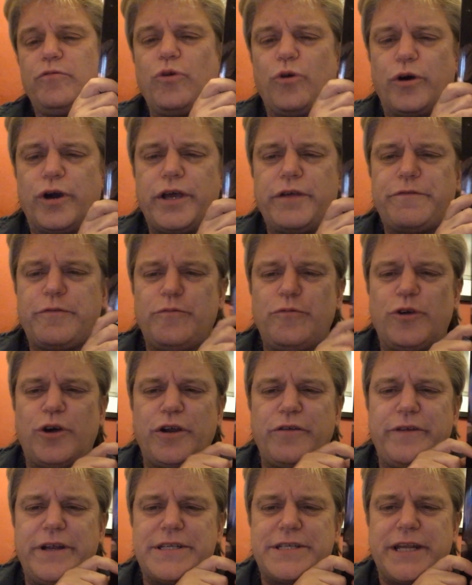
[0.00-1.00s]

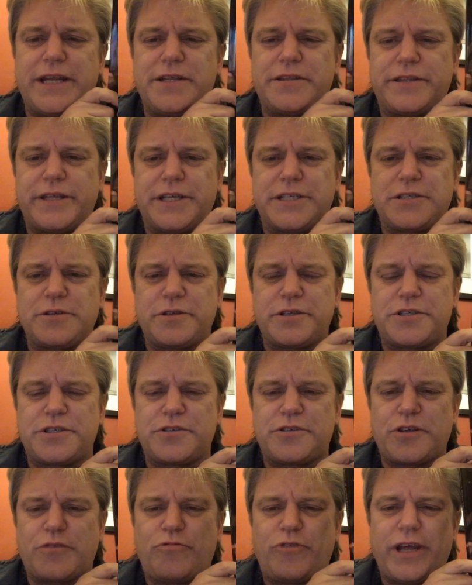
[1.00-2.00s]
Roy Reads Anything. So
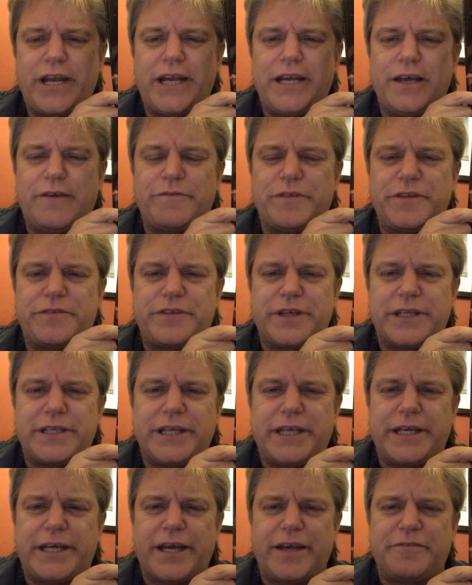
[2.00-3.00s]
this is a really lovely
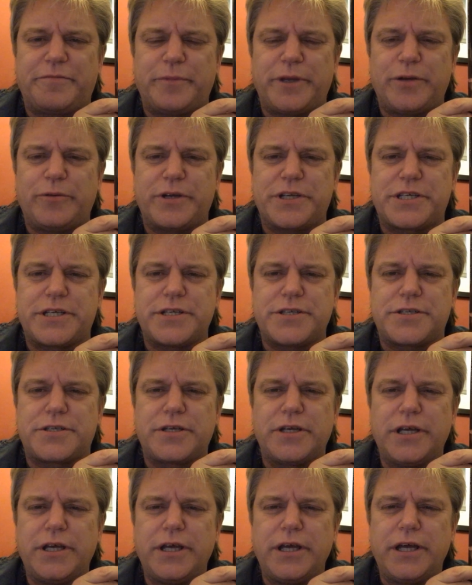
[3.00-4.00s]
thing that he gave me, which
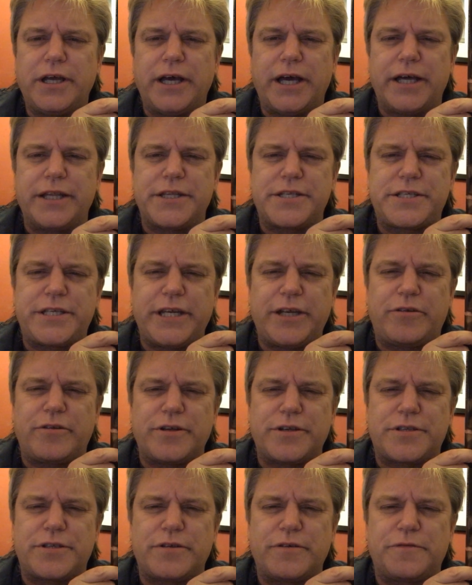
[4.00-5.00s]
is The
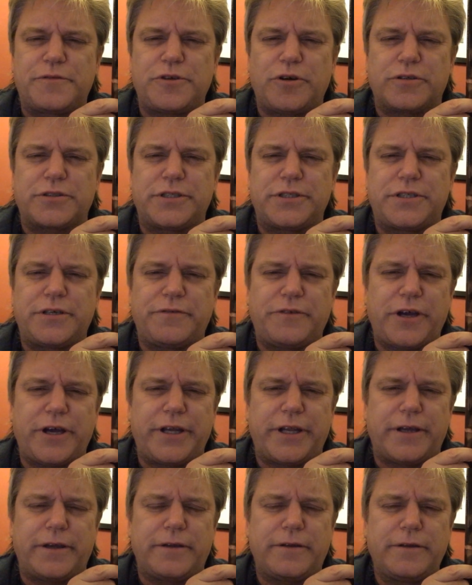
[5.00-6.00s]
Secrets of Dr.
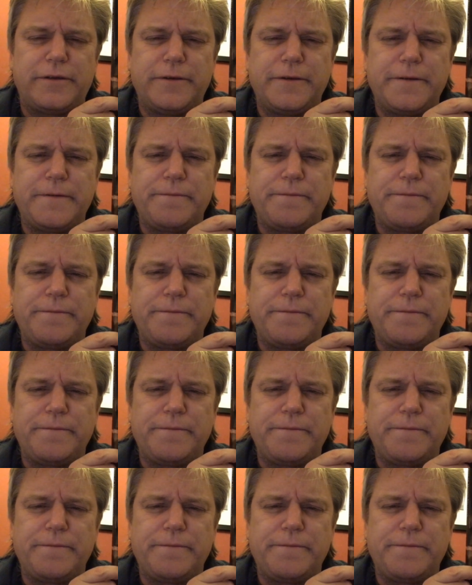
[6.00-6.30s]
Taverner.